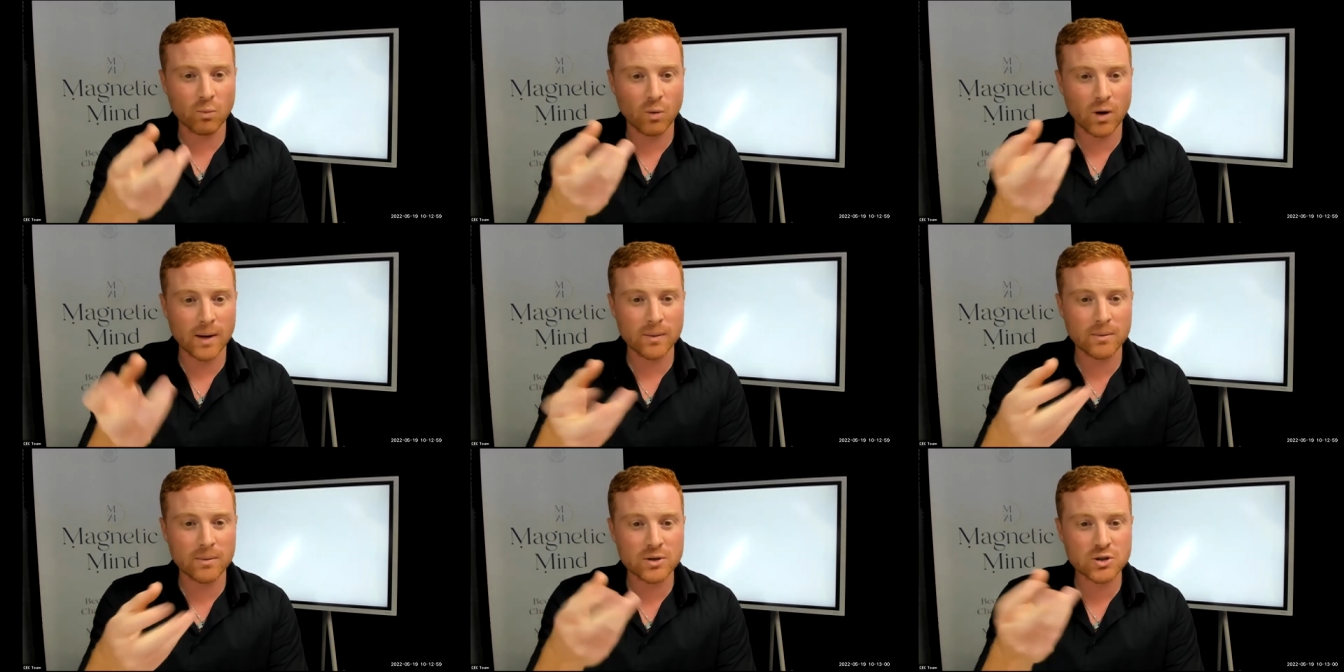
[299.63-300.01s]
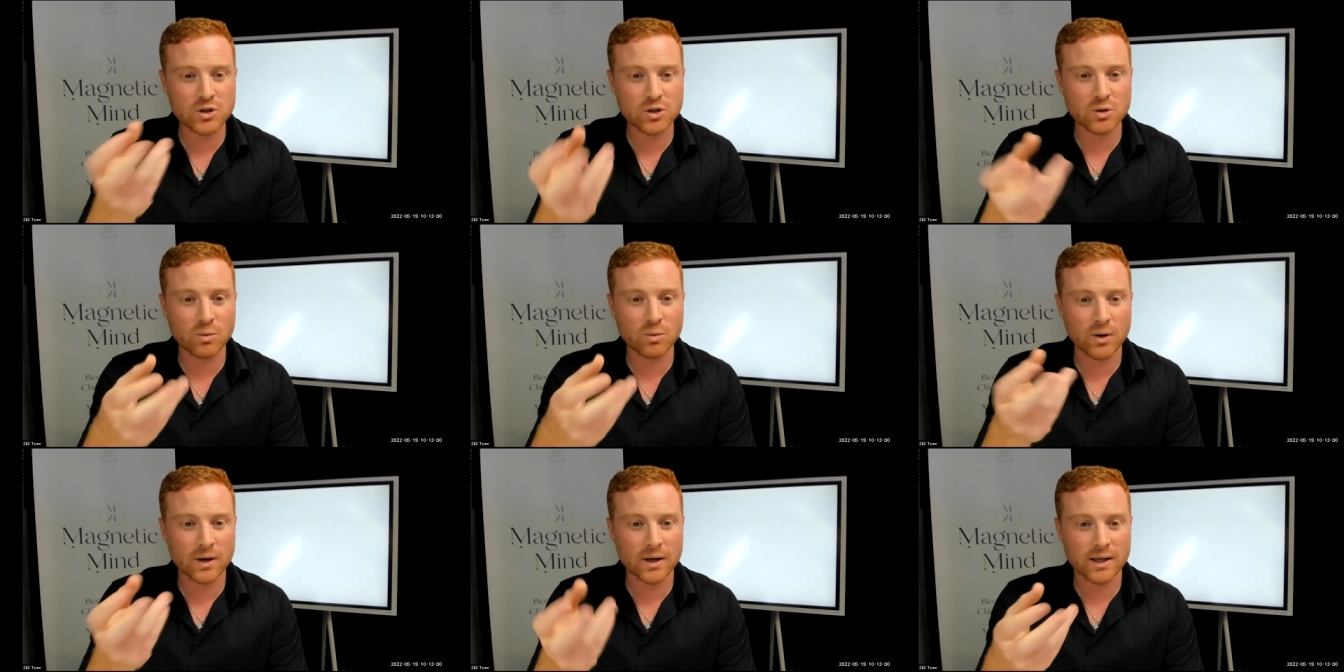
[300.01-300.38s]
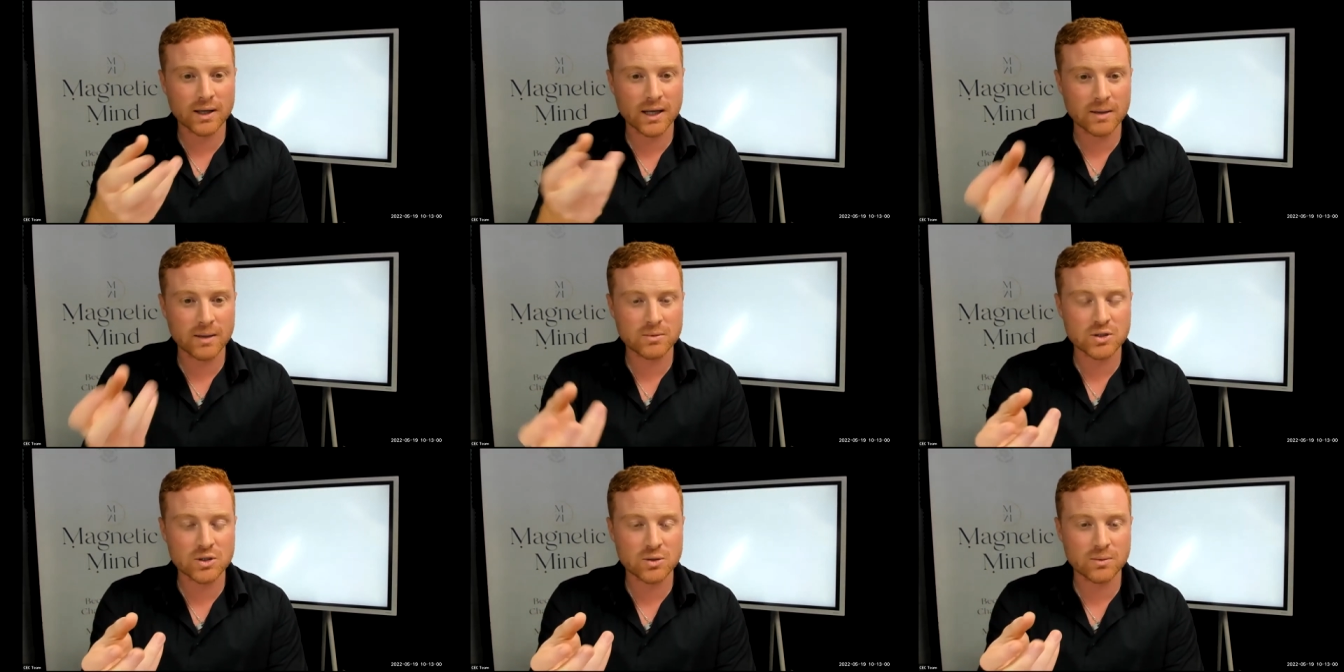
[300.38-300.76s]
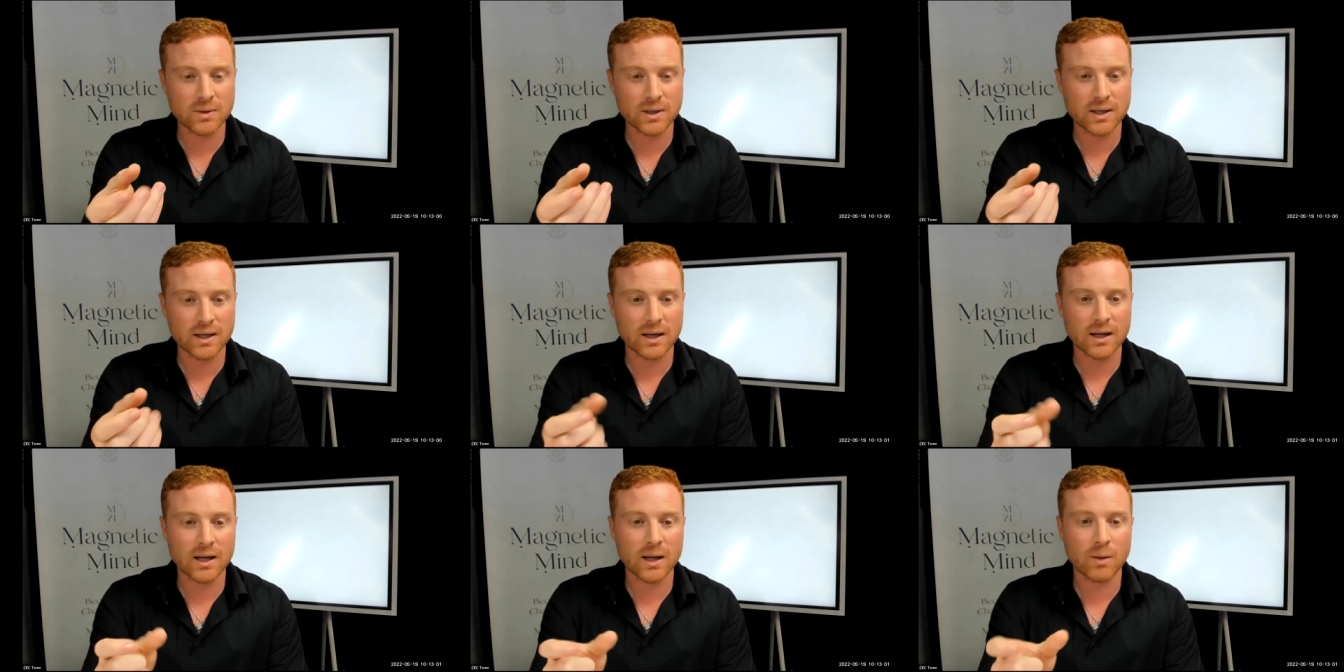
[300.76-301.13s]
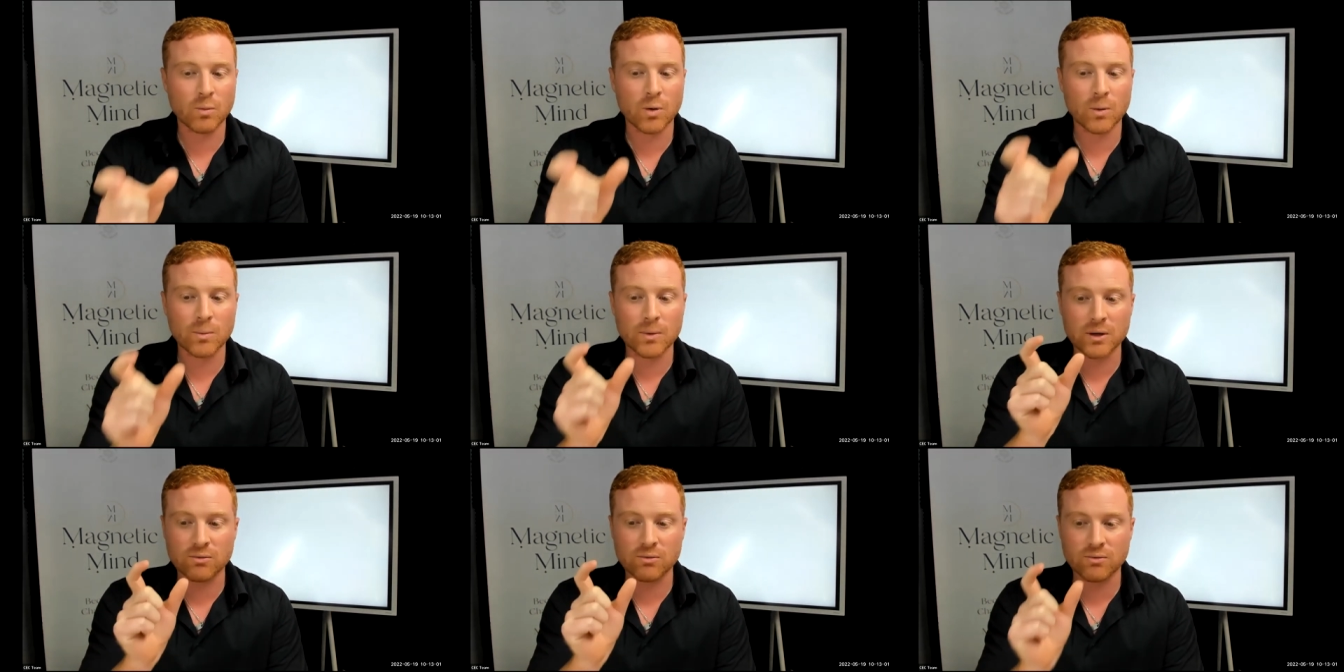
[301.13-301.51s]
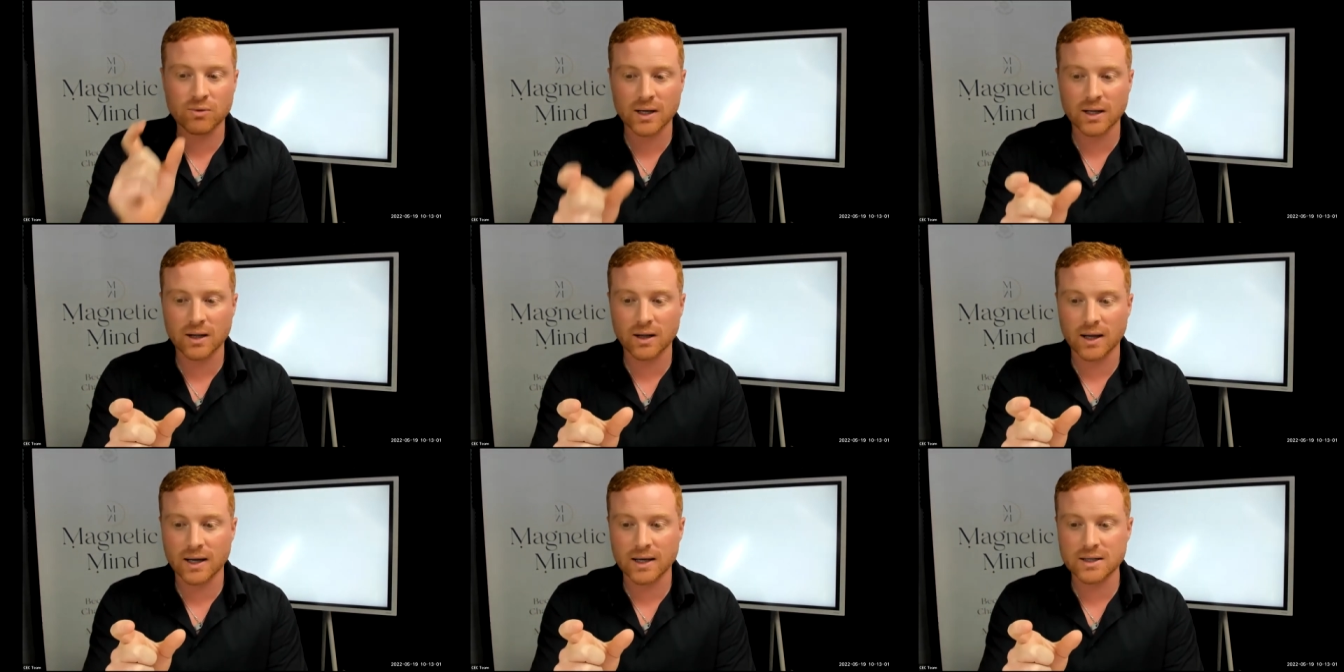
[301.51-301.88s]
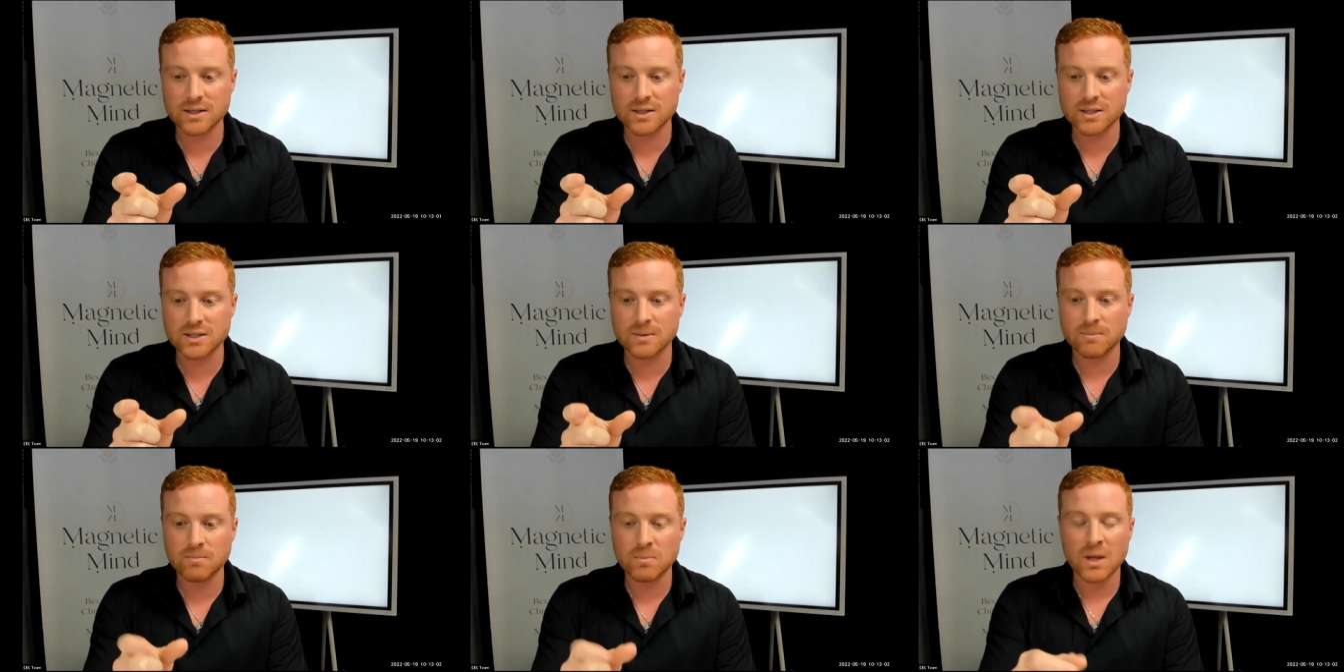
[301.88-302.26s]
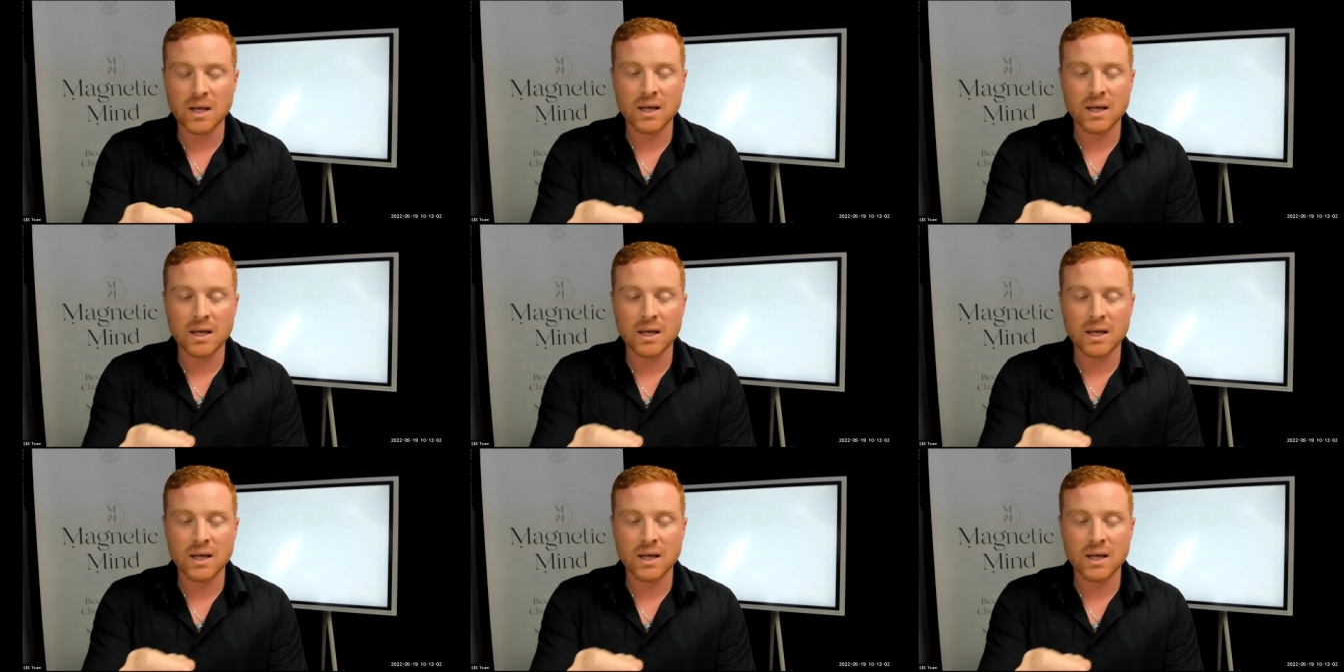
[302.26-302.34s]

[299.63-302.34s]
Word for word: Why would you want to keep doing it? And what we realized